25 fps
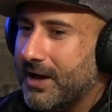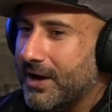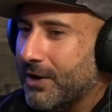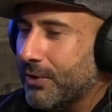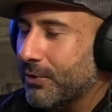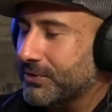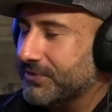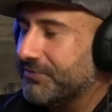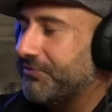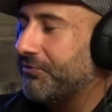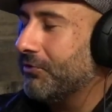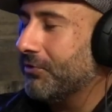I
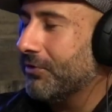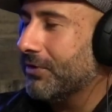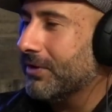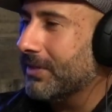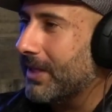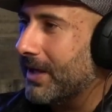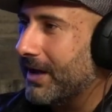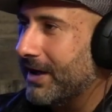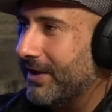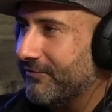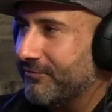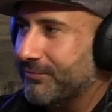always feel
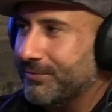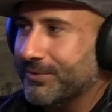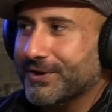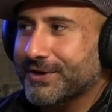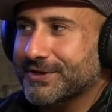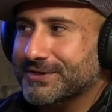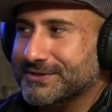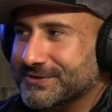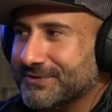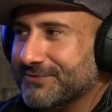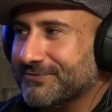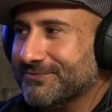alive,
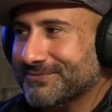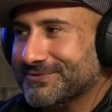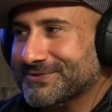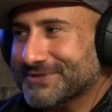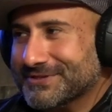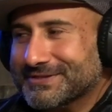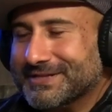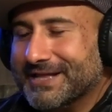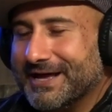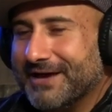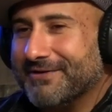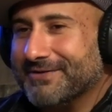but to,
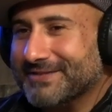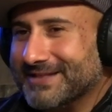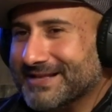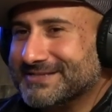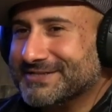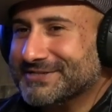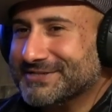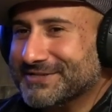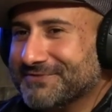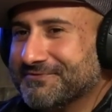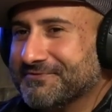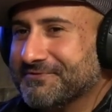that
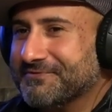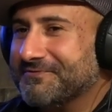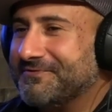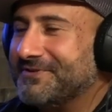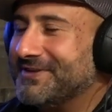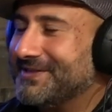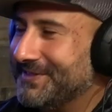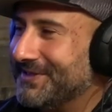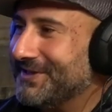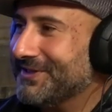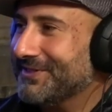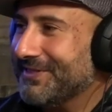that's a different
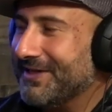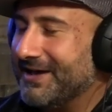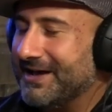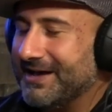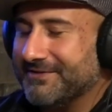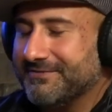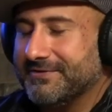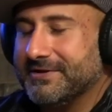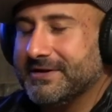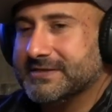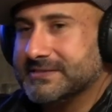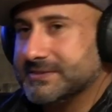feeling
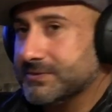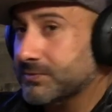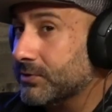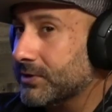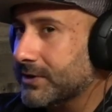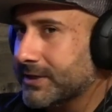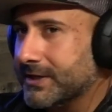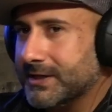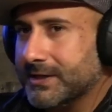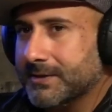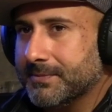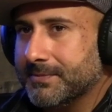alive, and mm-hmm. it's
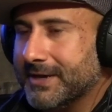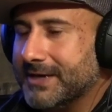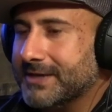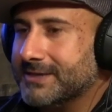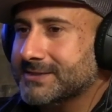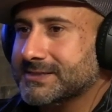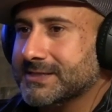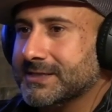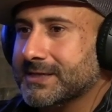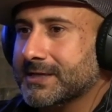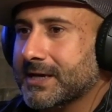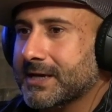really
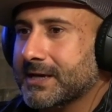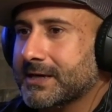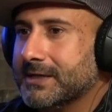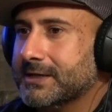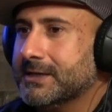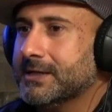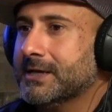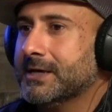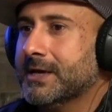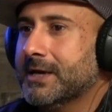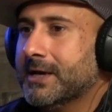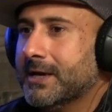amazing.
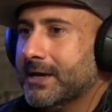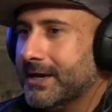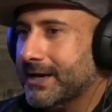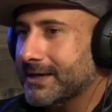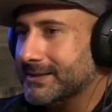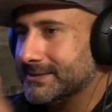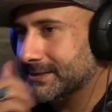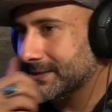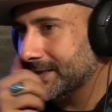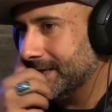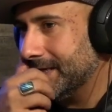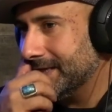And
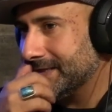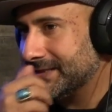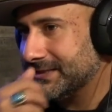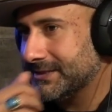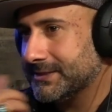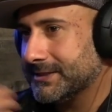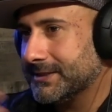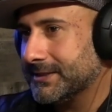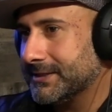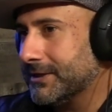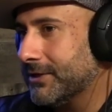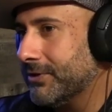it's
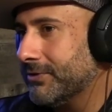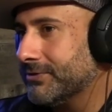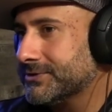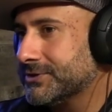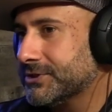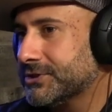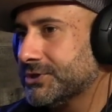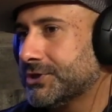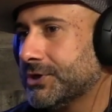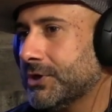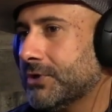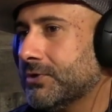it's it goes
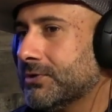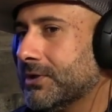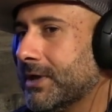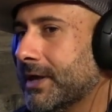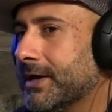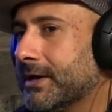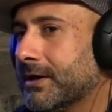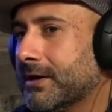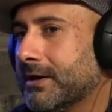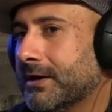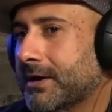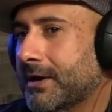to show
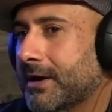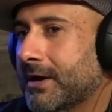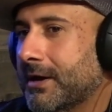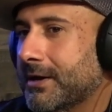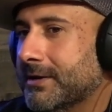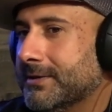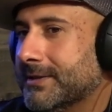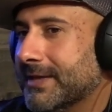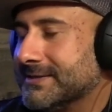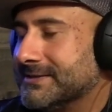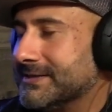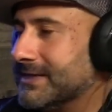like
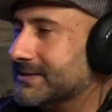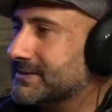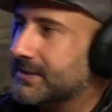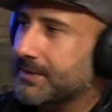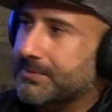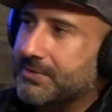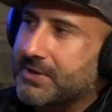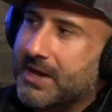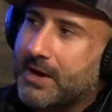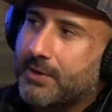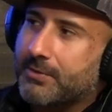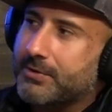that's not
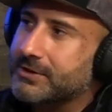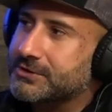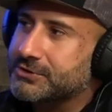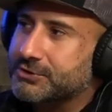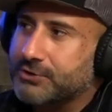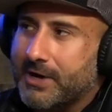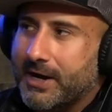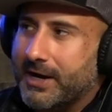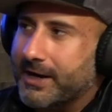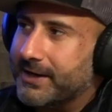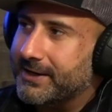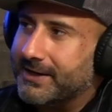something I would have
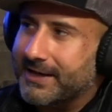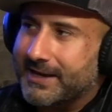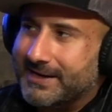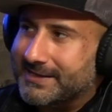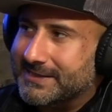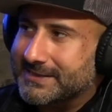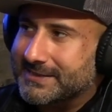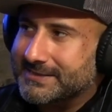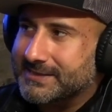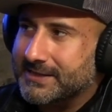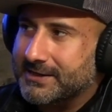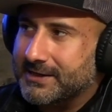tried
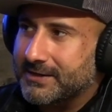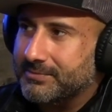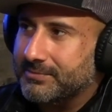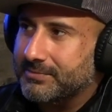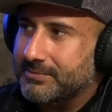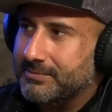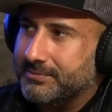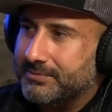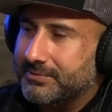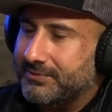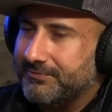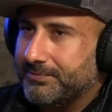
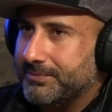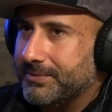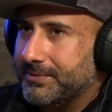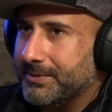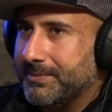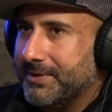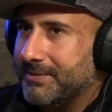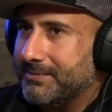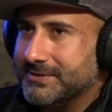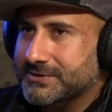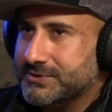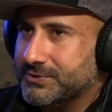anytime,
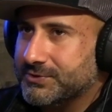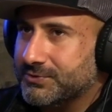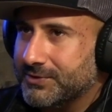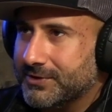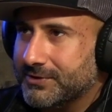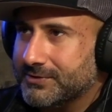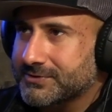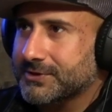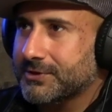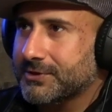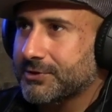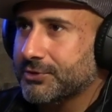maybe two
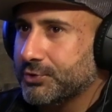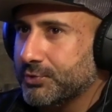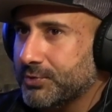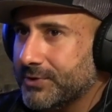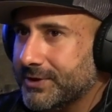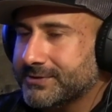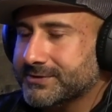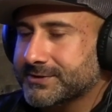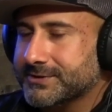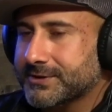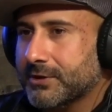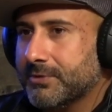years ago, three
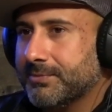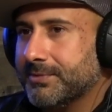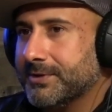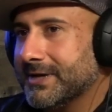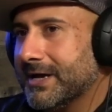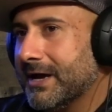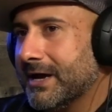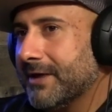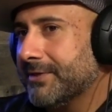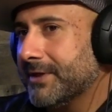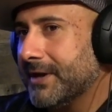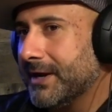years ago. But
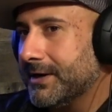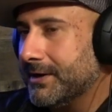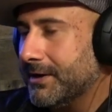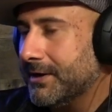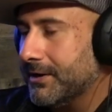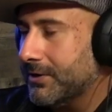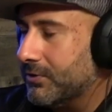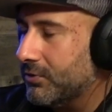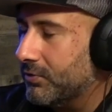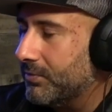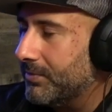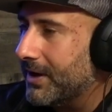now that I
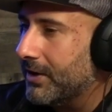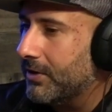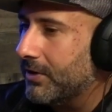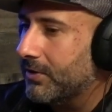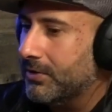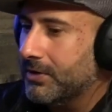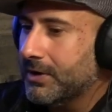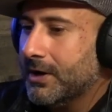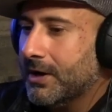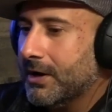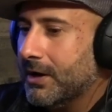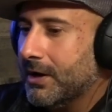know about
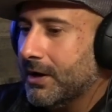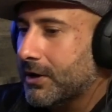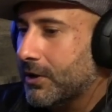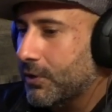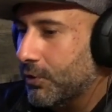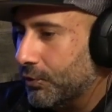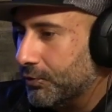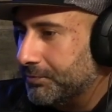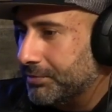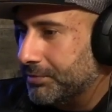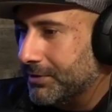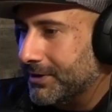
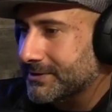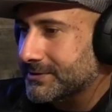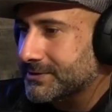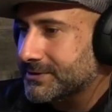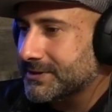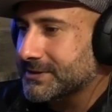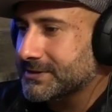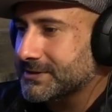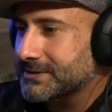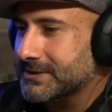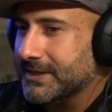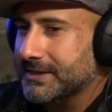cold
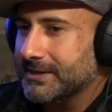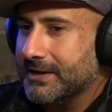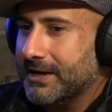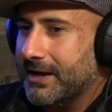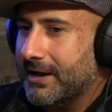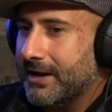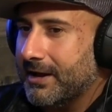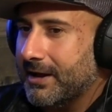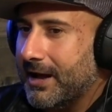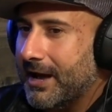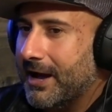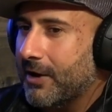plunges and
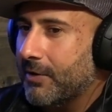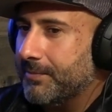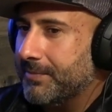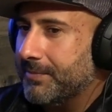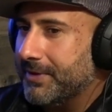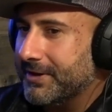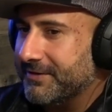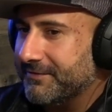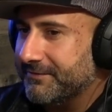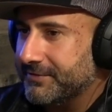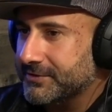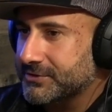how
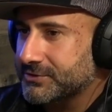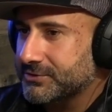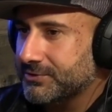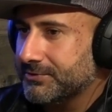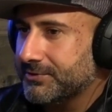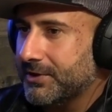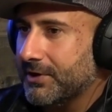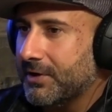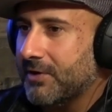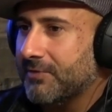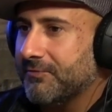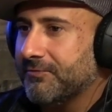beneficial
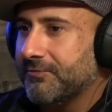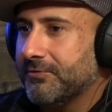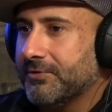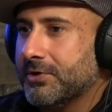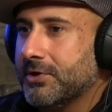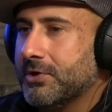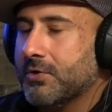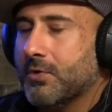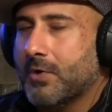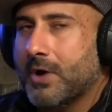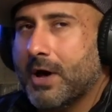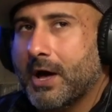they are for
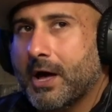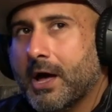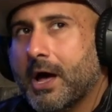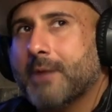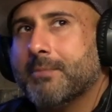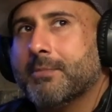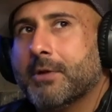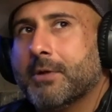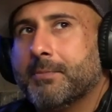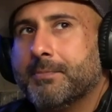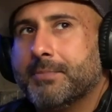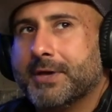you. I,
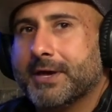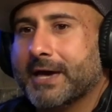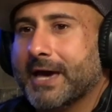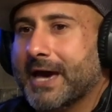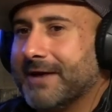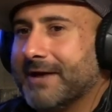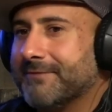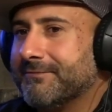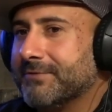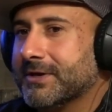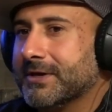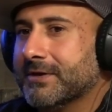I'm a big
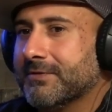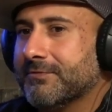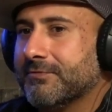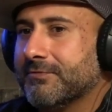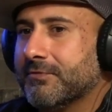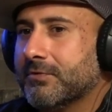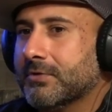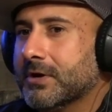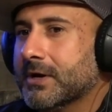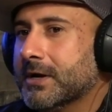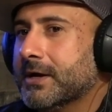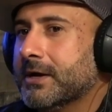advocate
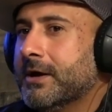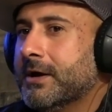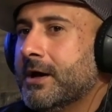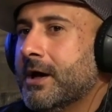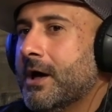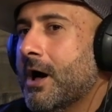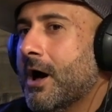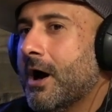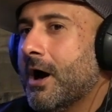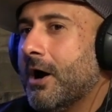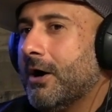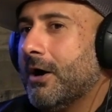for it.
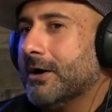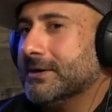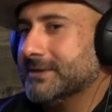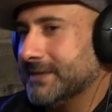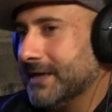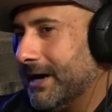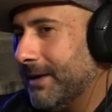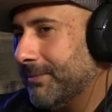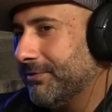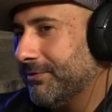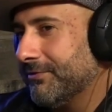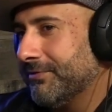On
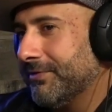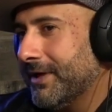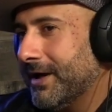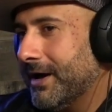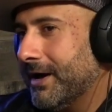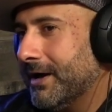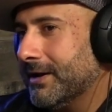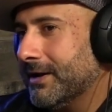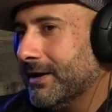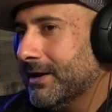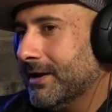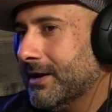top of
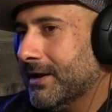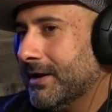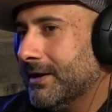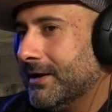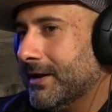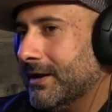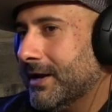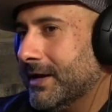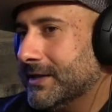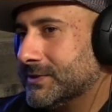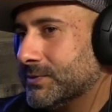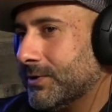that,
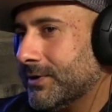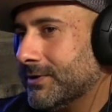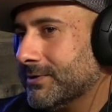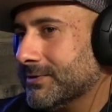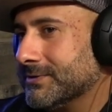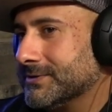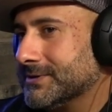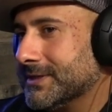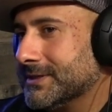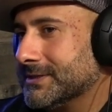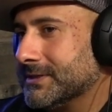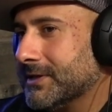it's one of
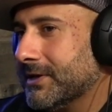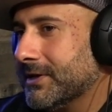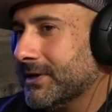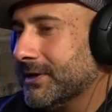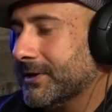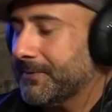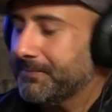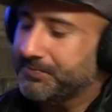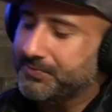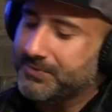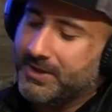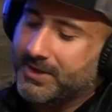those things
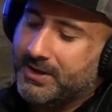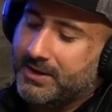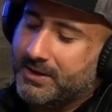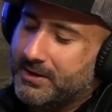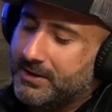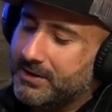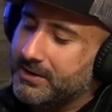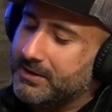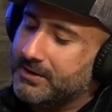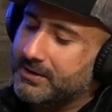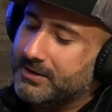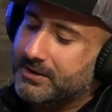like
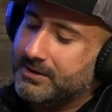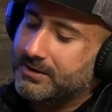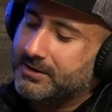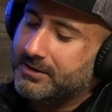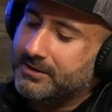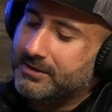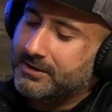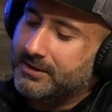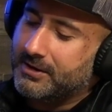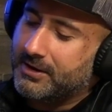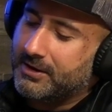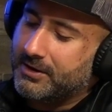
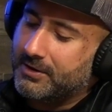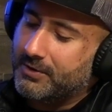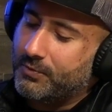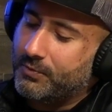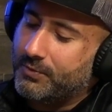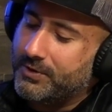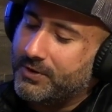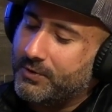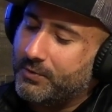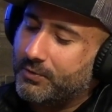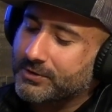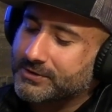
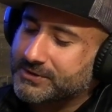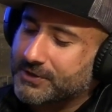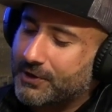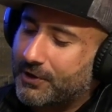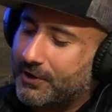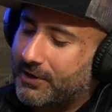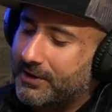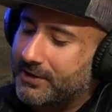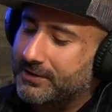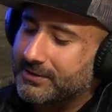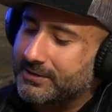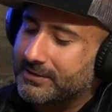we were
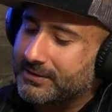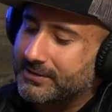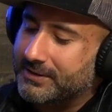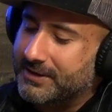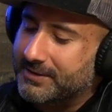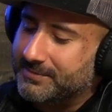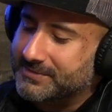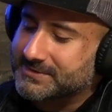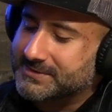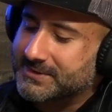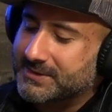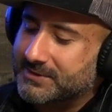taught
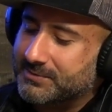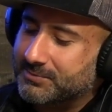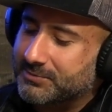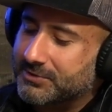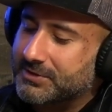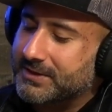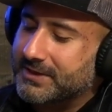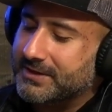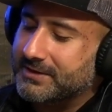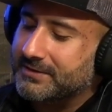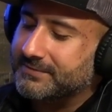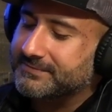limiting
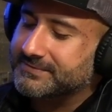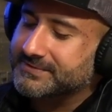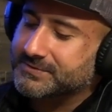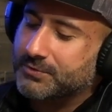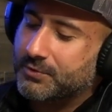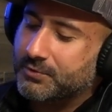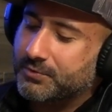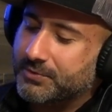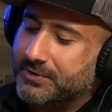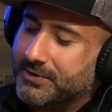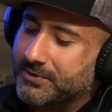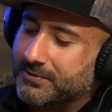beliefs
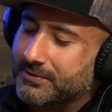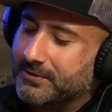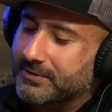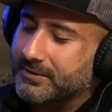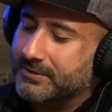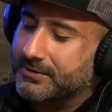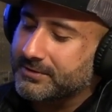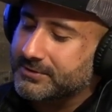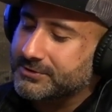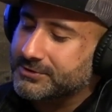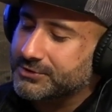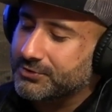when we
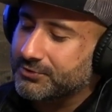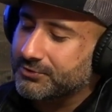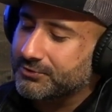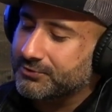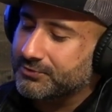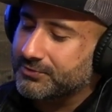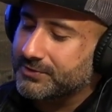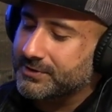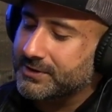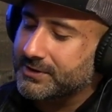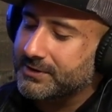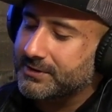were
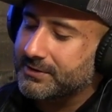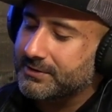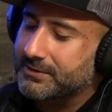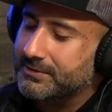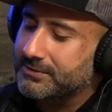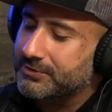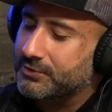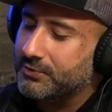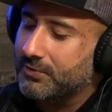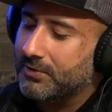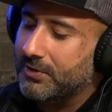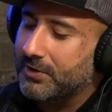children
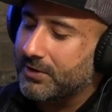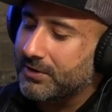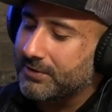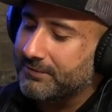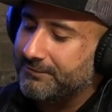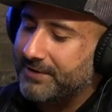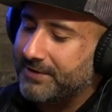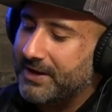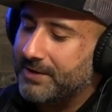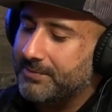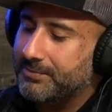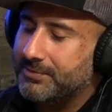through our
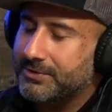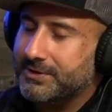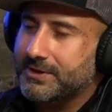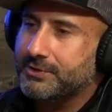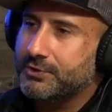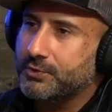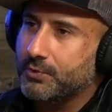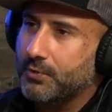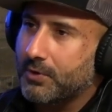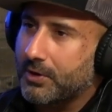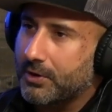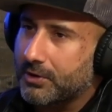family,
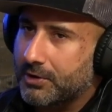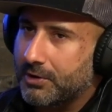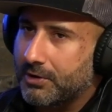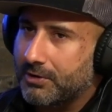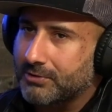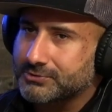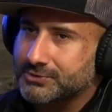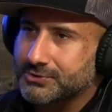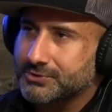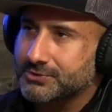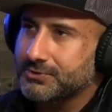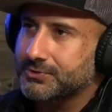through our
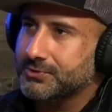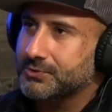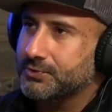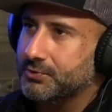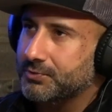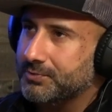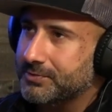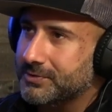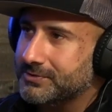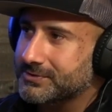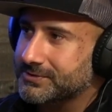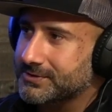culture. Through
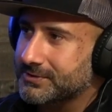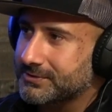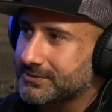that the music.